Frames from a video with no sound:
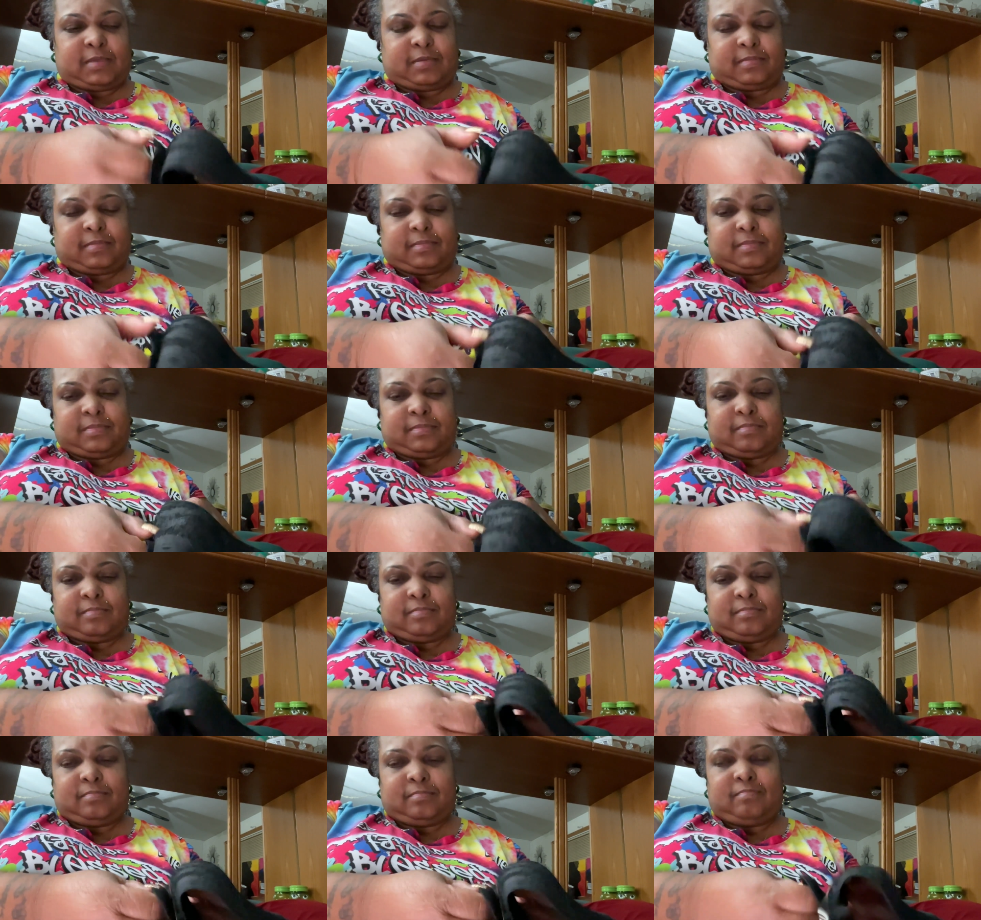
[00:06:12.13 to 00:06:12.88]

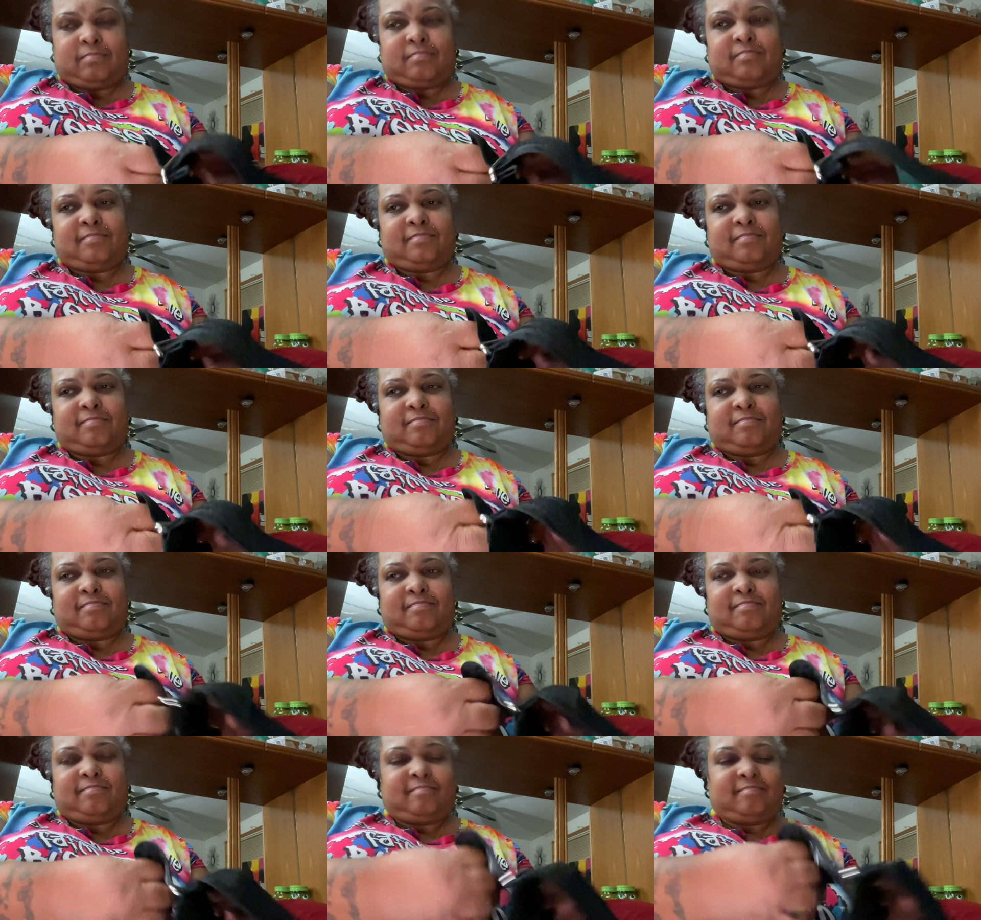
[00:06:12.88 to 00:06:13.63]

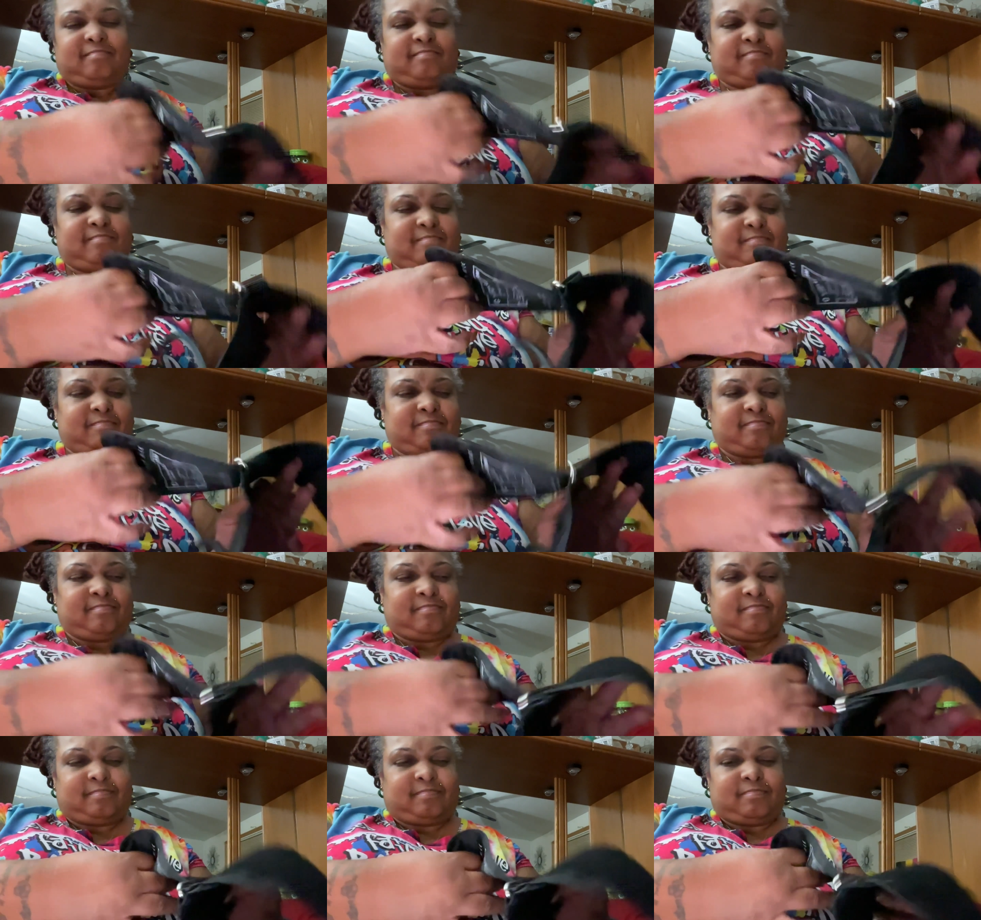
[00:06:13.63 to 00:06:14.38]

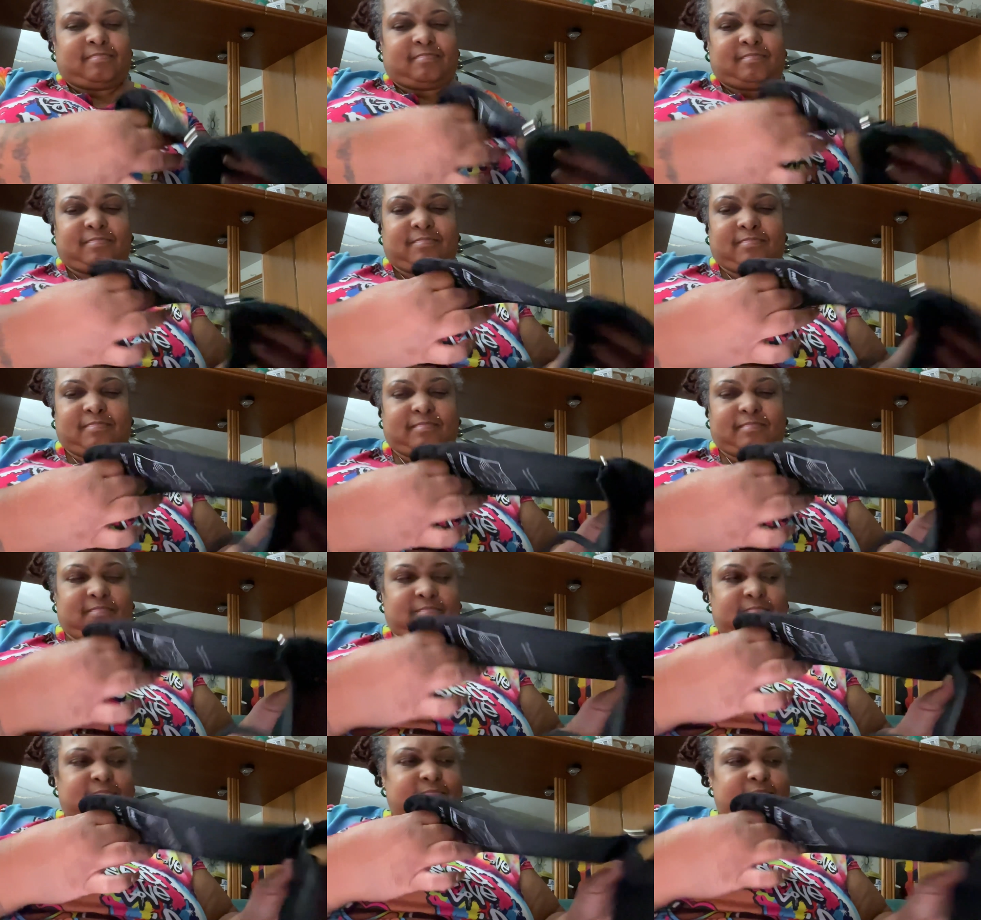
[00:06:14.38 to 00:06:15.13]

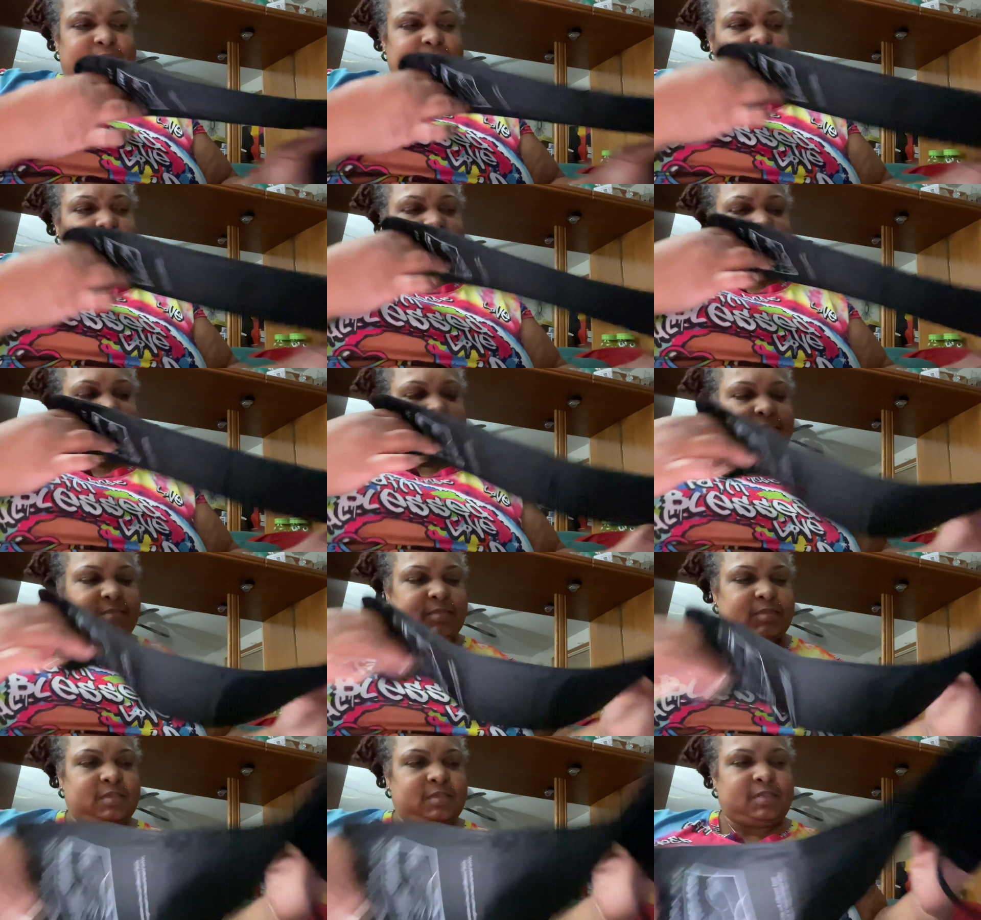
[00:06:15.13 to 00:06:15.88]

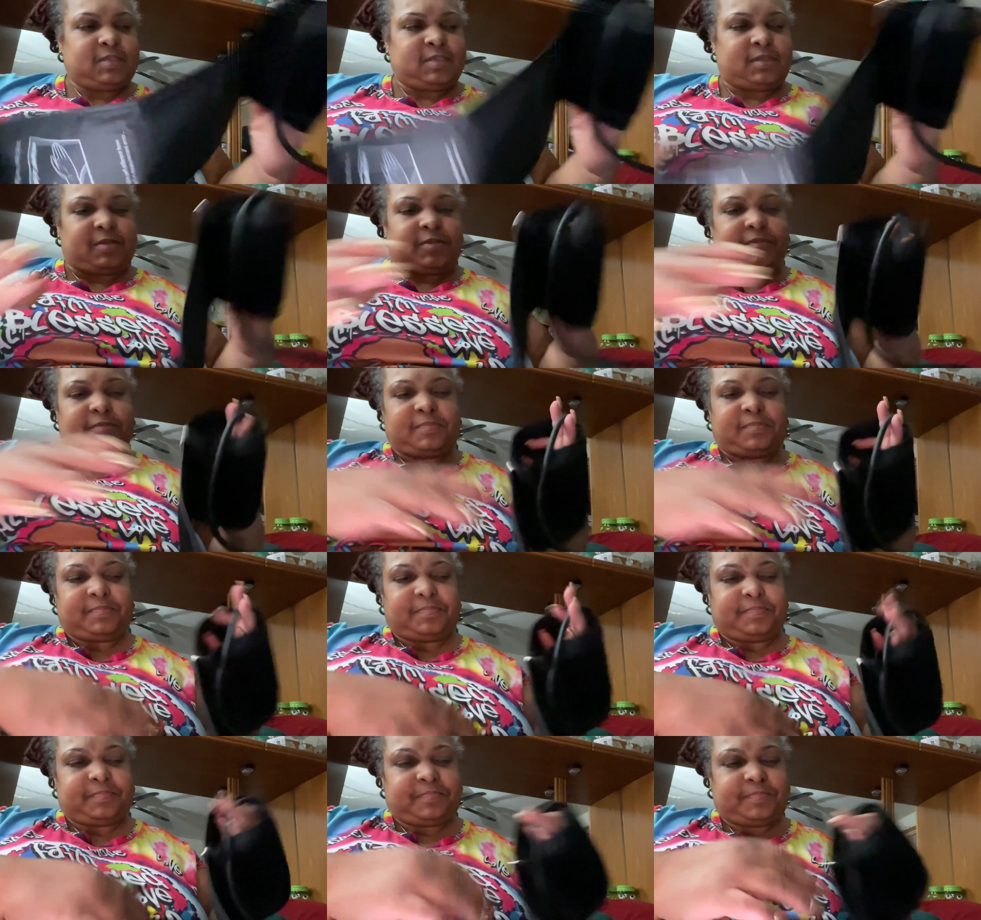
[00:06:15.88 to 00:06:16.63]

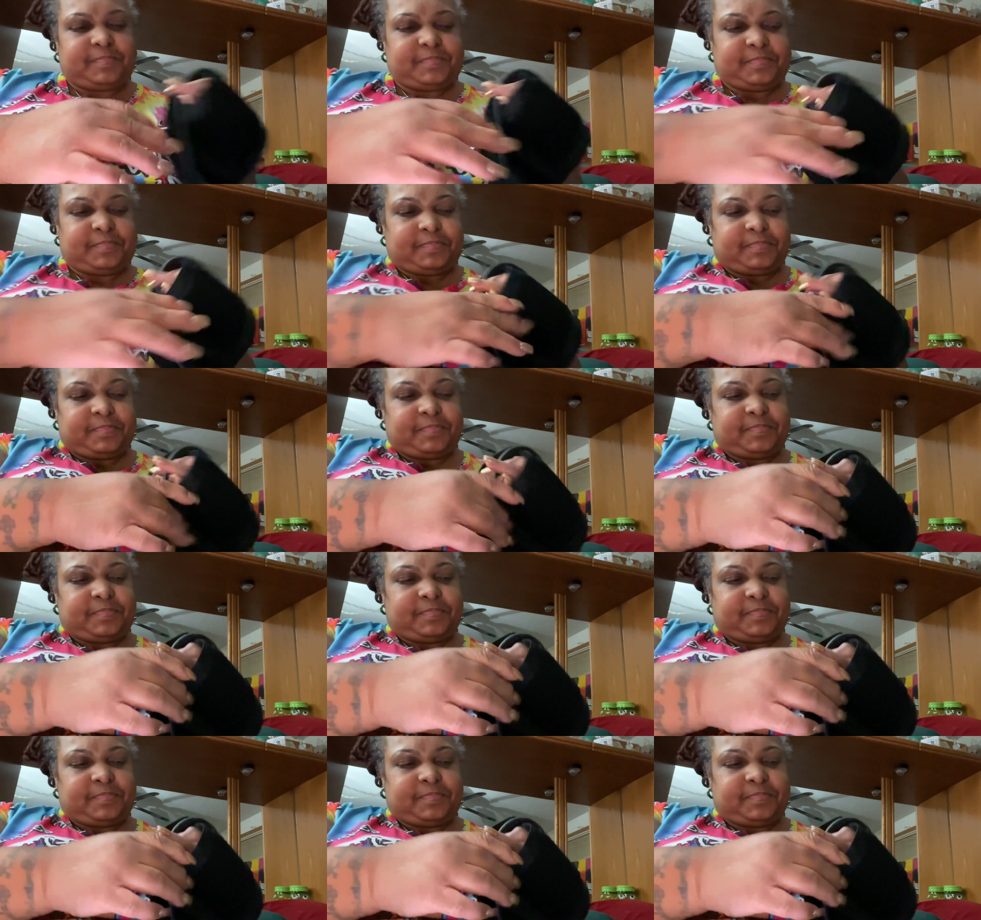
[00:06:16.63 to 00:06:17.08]
Nobody speaks.